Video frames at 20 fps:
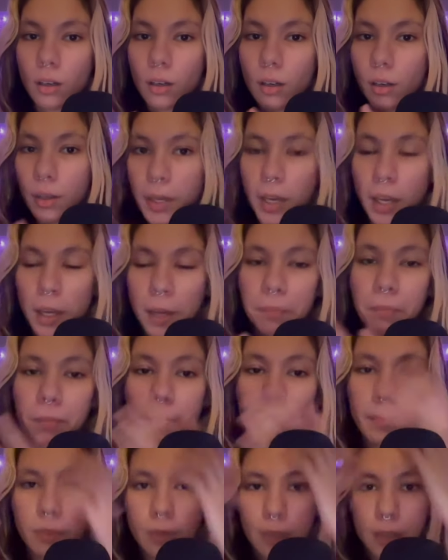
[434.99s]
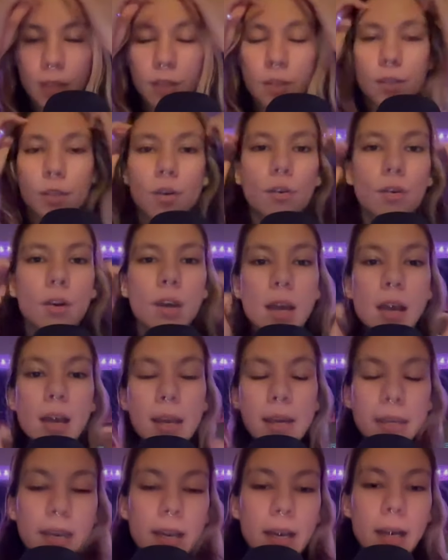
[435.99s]
Okay? So
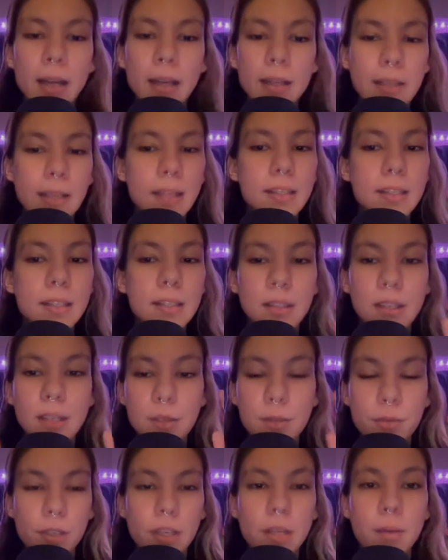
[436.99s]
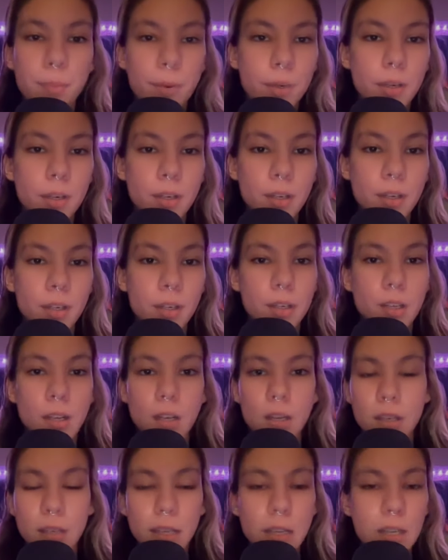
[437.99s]
yeah, that's that's really important.
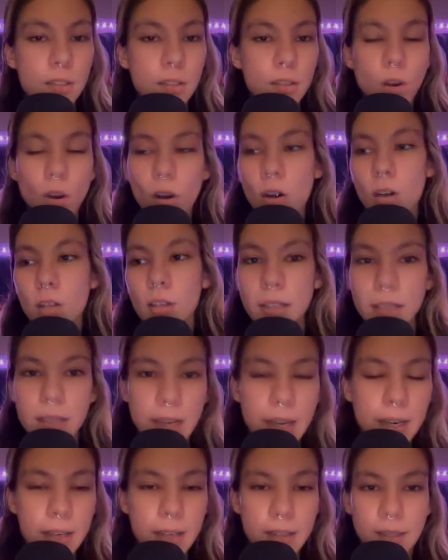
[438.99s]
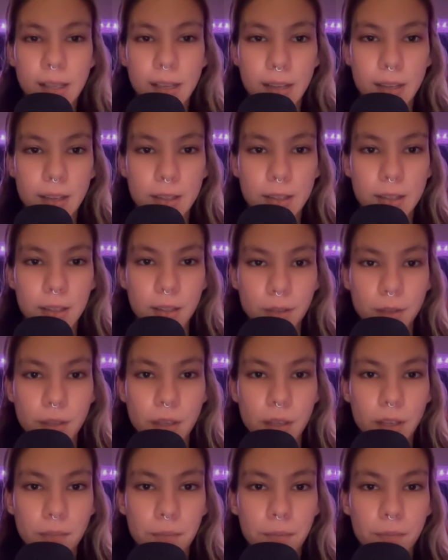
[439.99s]
That's all that it takes,
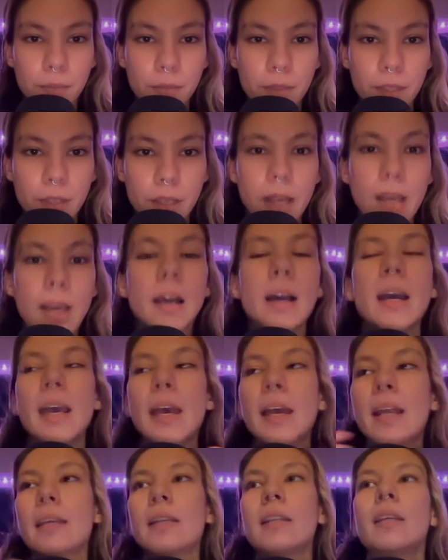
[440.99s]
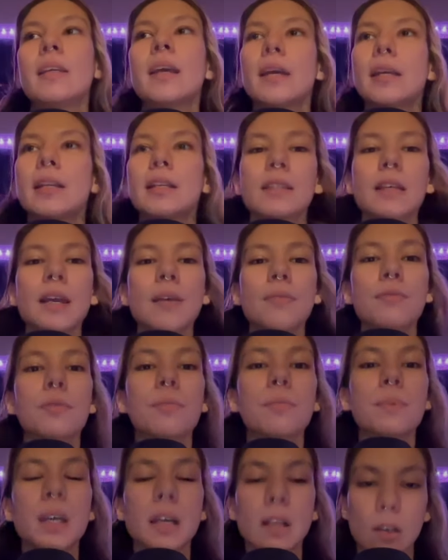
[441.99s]
okay? And yeah, it doesn't have to
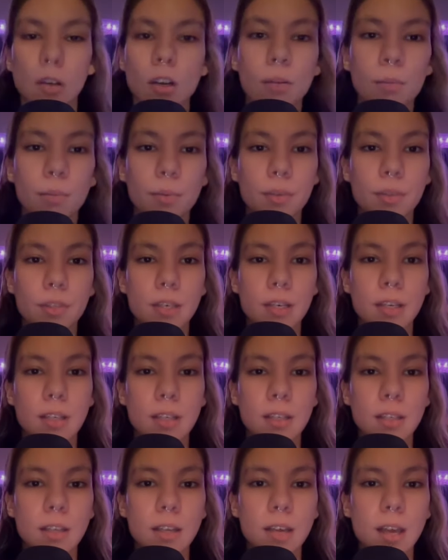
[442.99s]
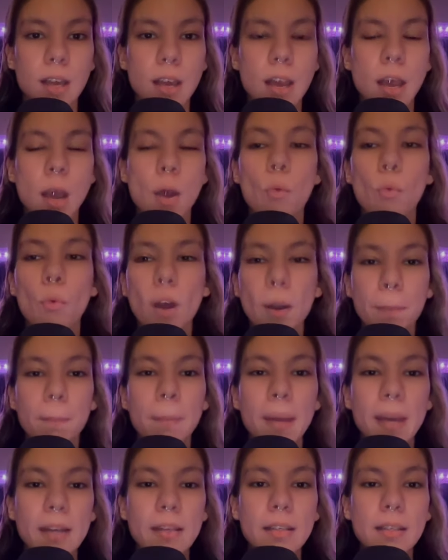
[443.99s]
be a long process. What
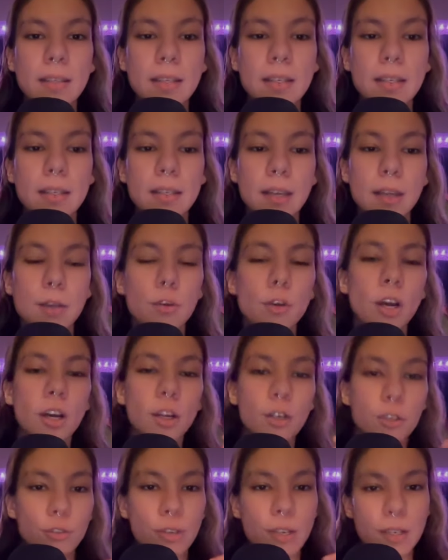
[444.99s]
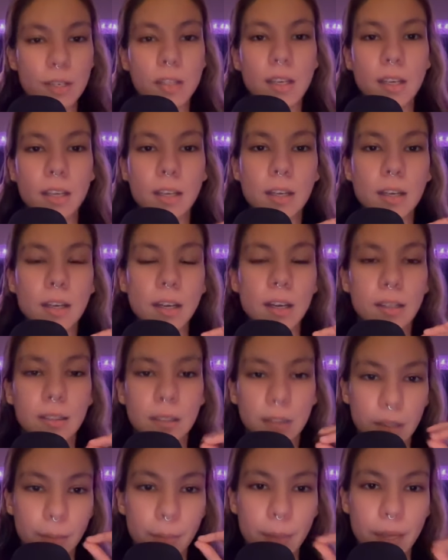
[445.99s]
matters is that you're addressing
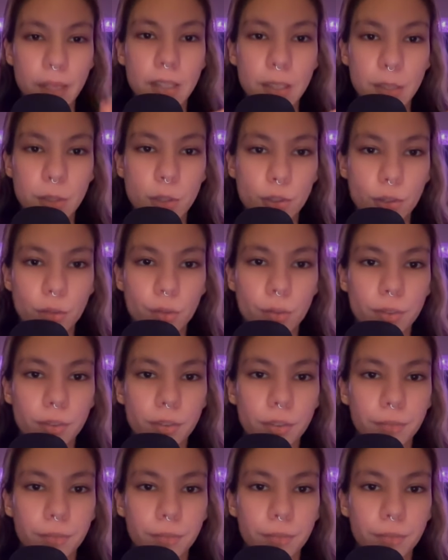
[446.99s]
the main issue.